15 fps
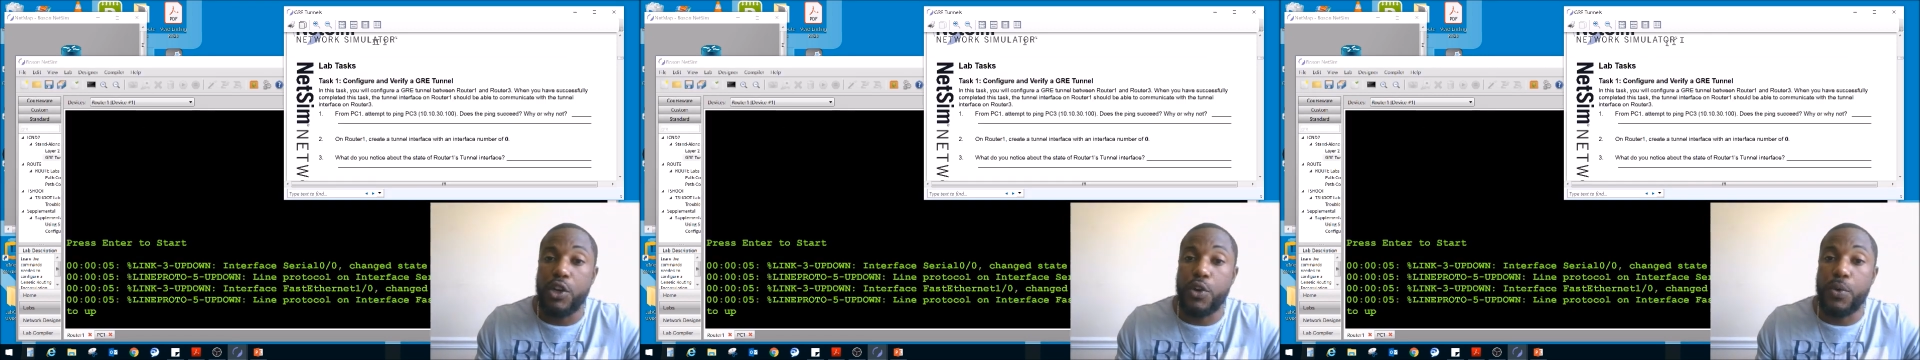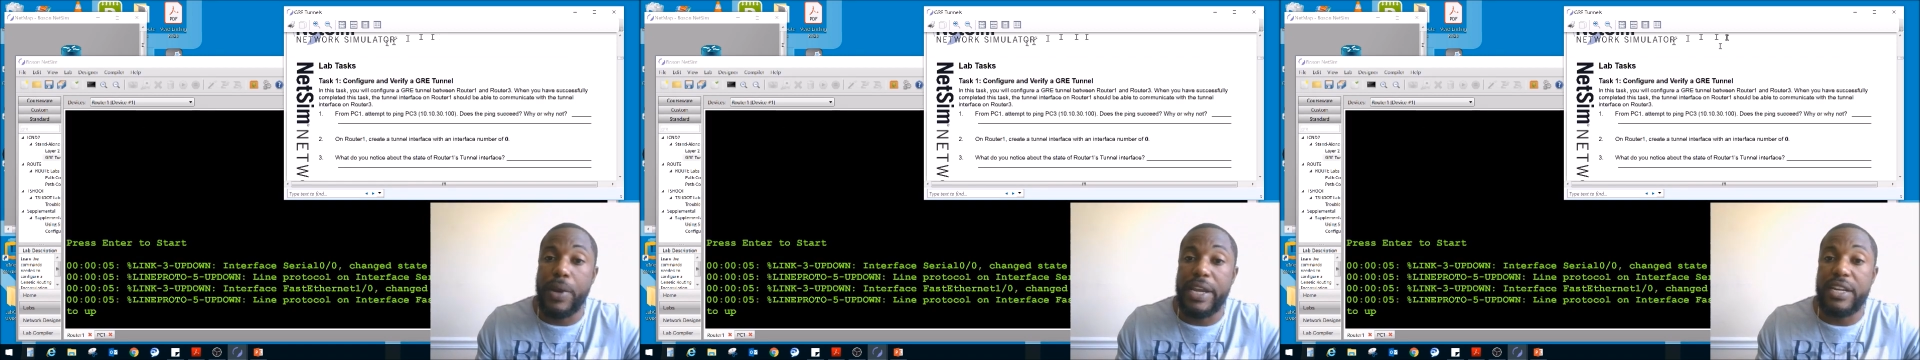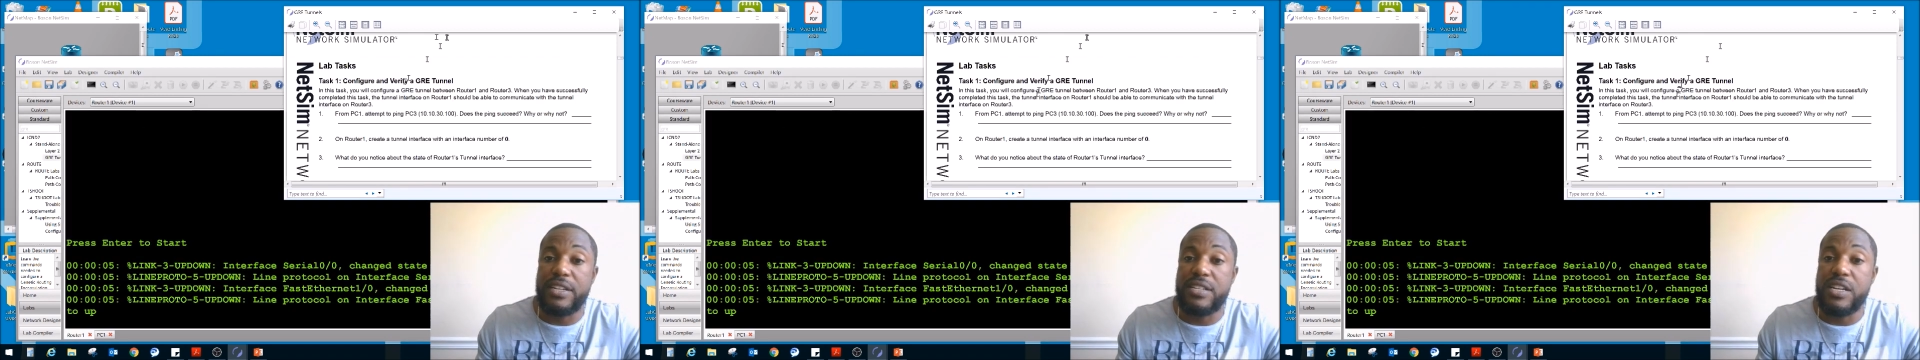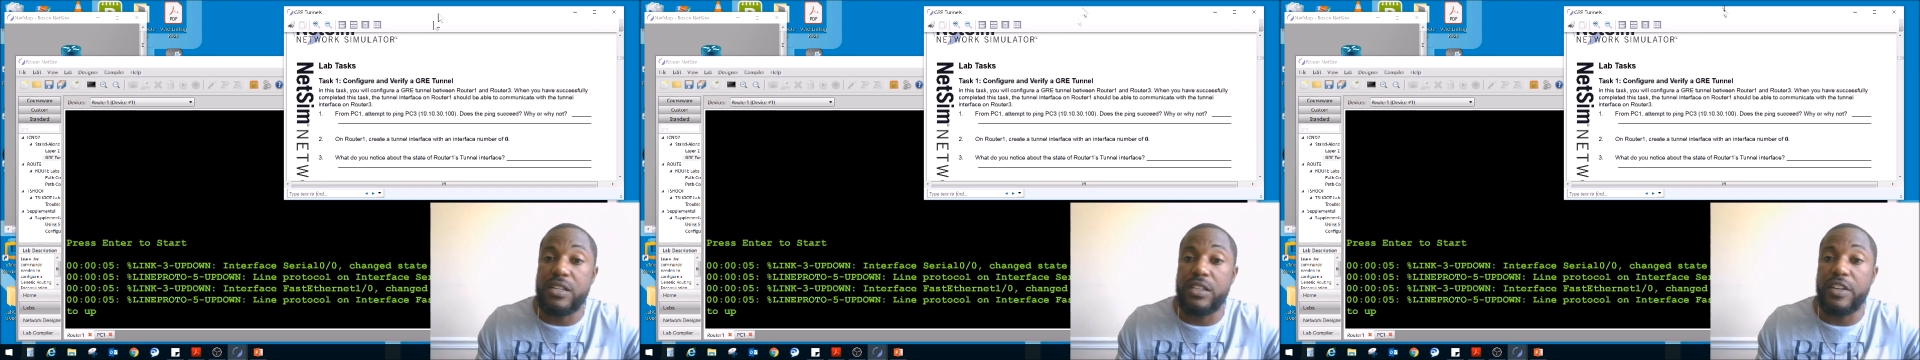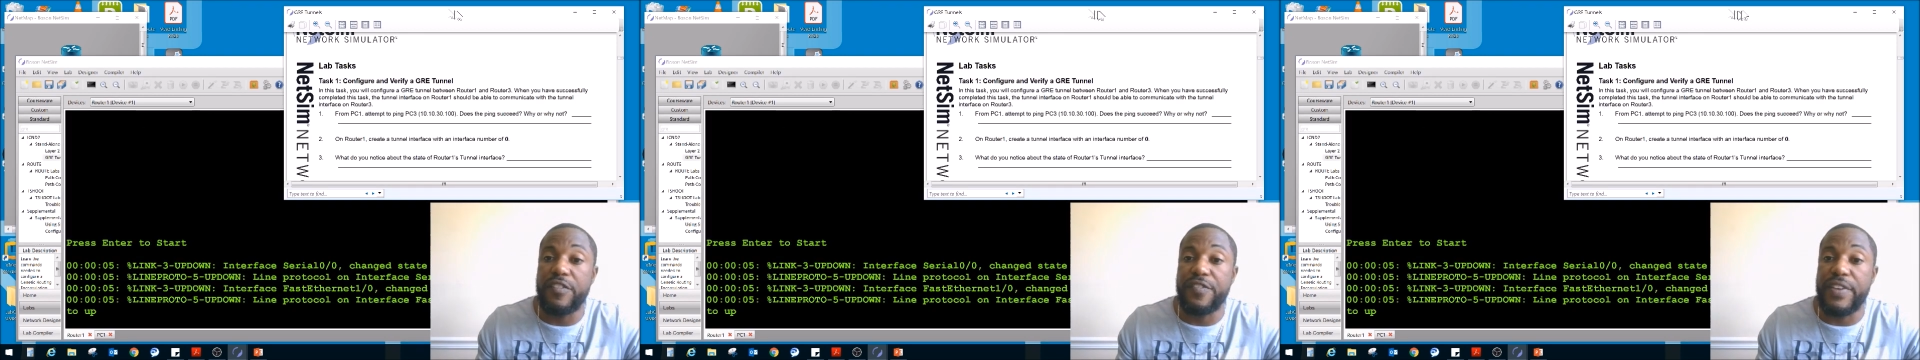Create the
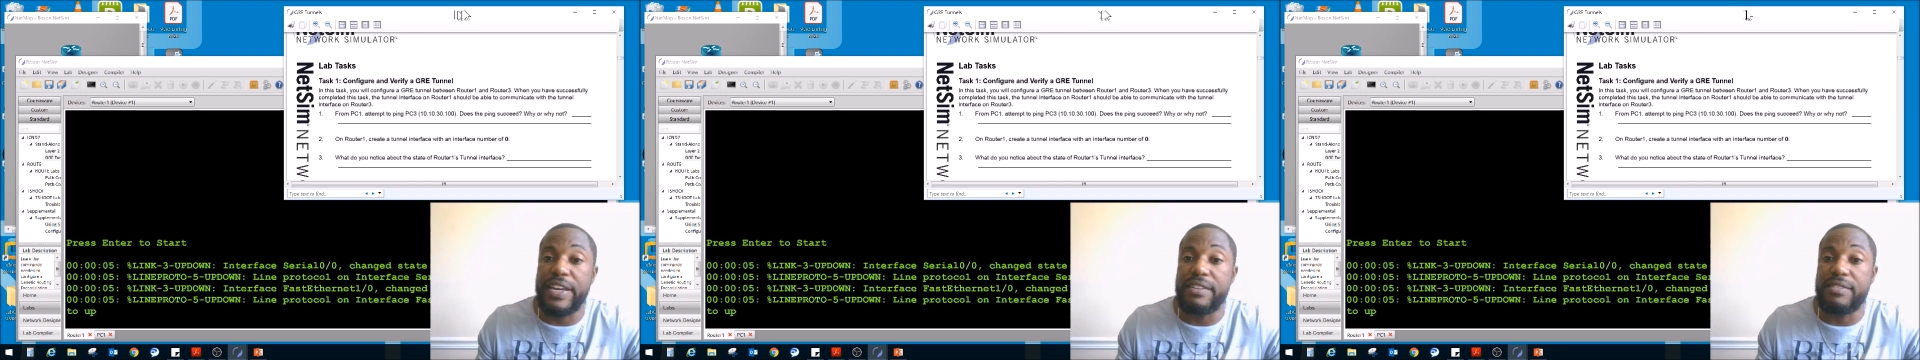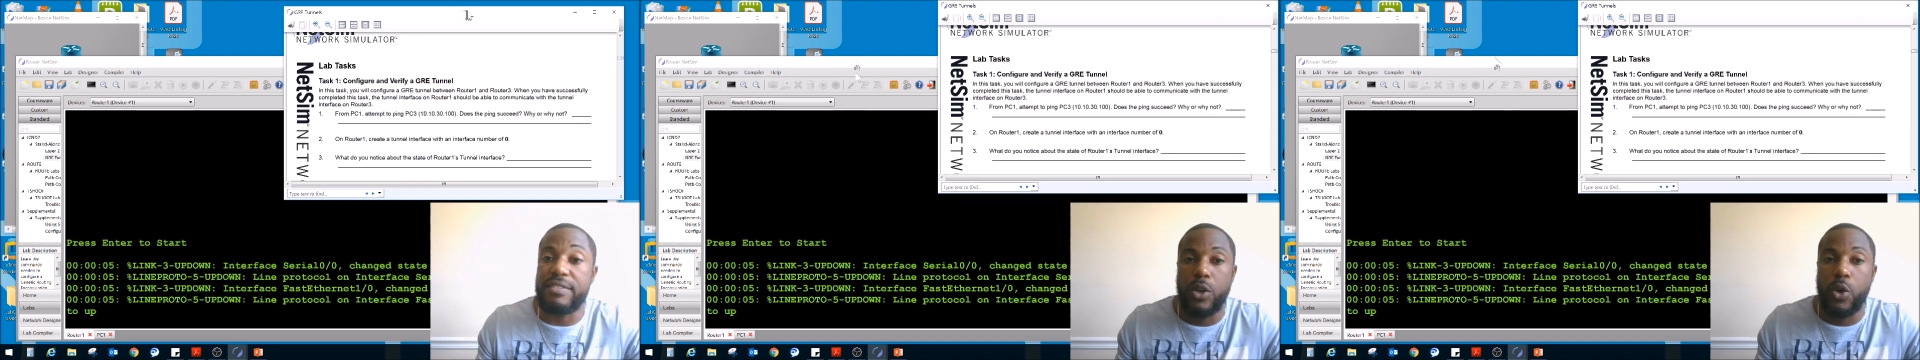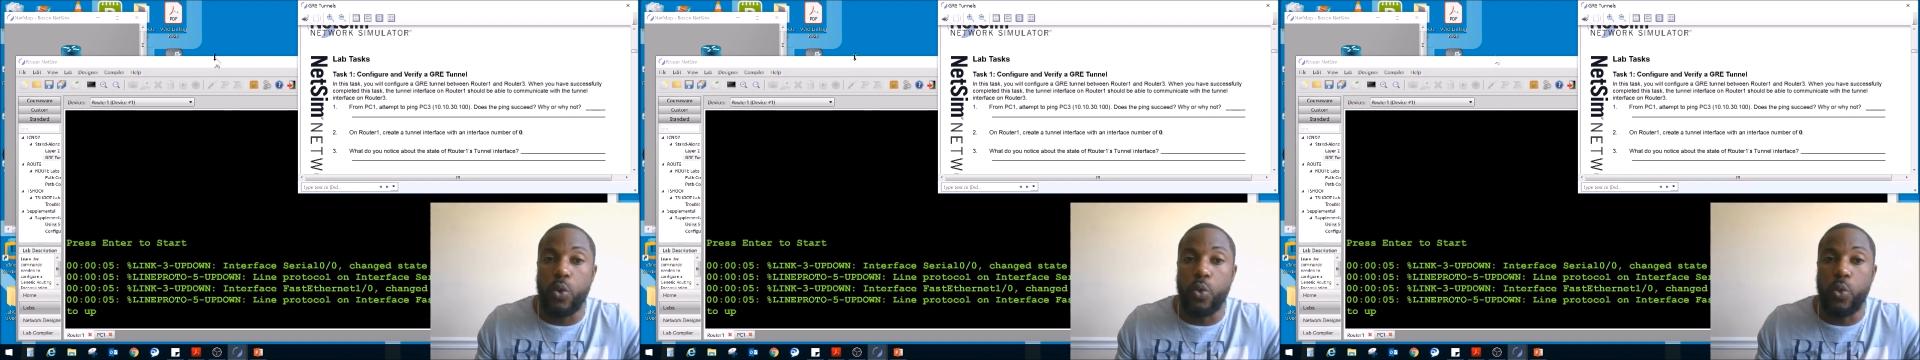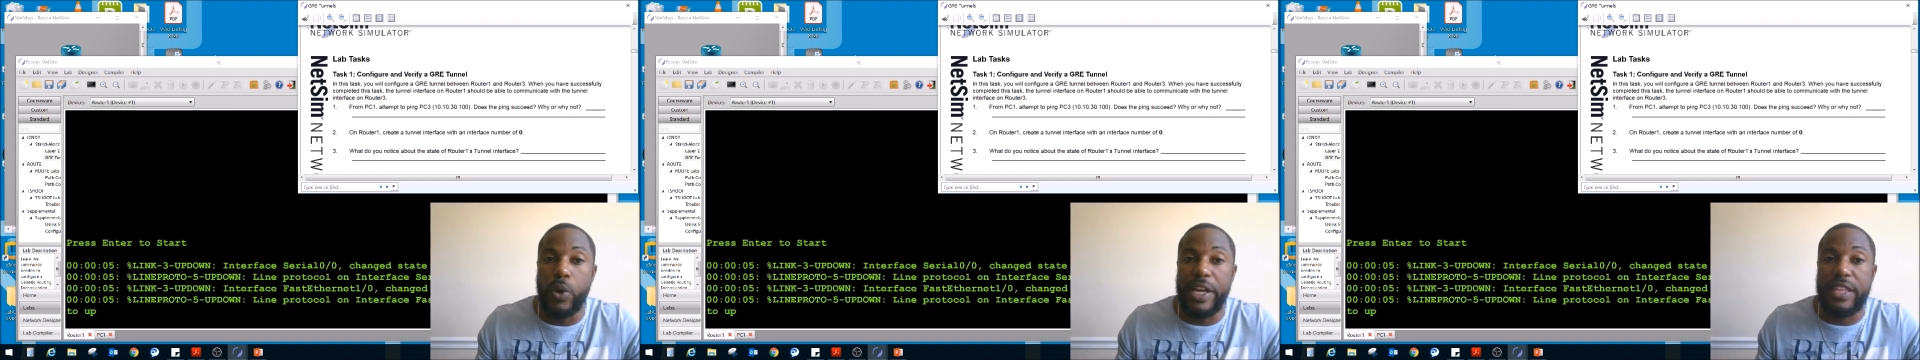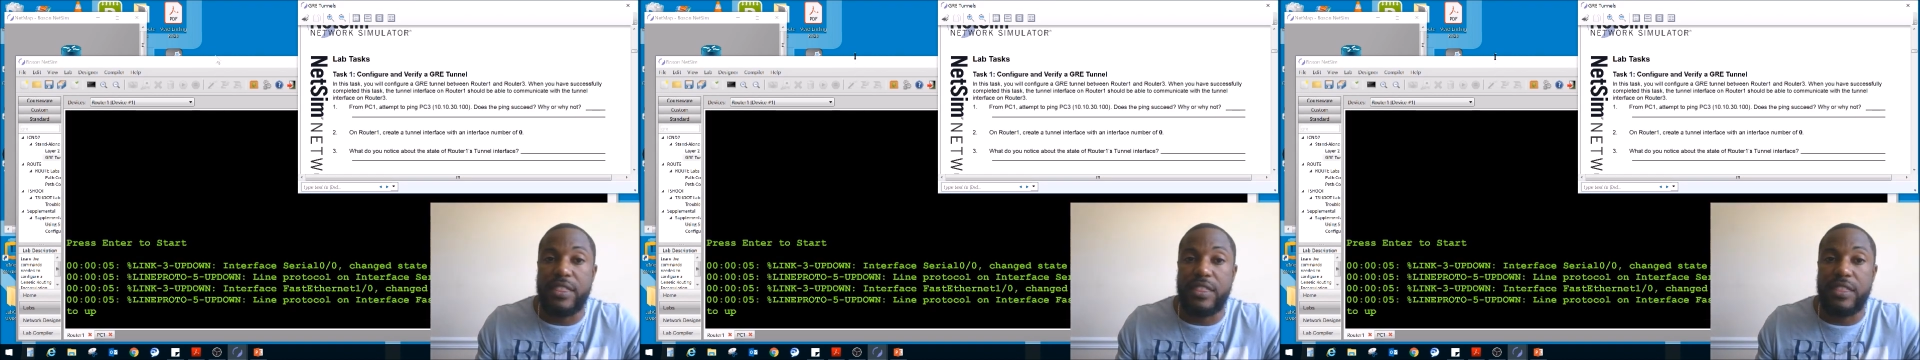tunnel interface
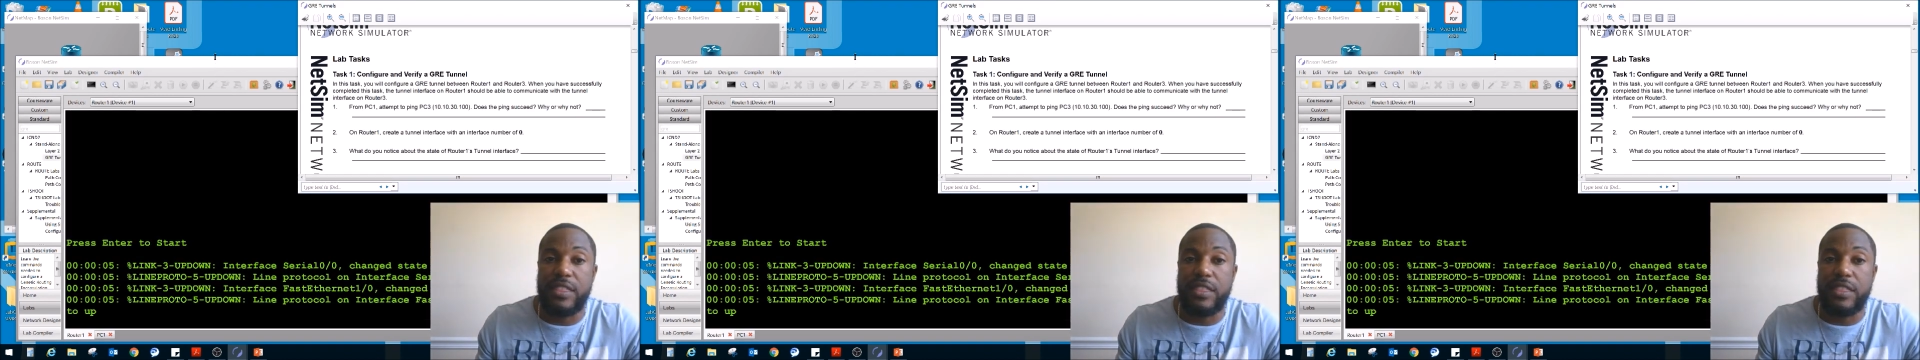with